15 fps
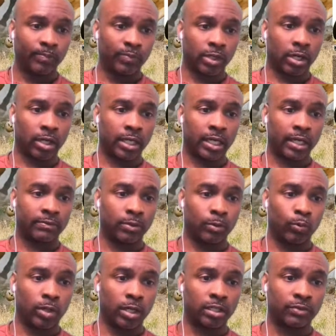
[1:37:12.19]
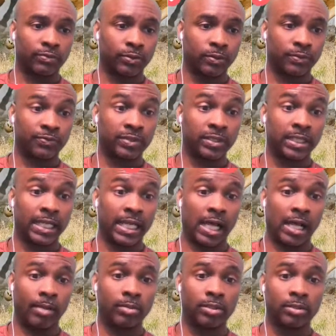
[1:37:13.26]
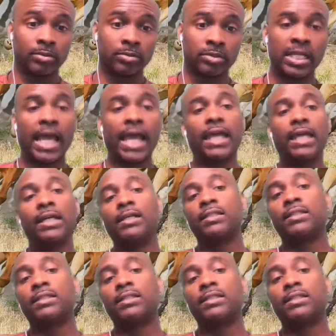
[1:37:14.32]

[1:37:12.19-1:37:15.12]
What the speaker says: Y'all have a wonderful, phenomenal day.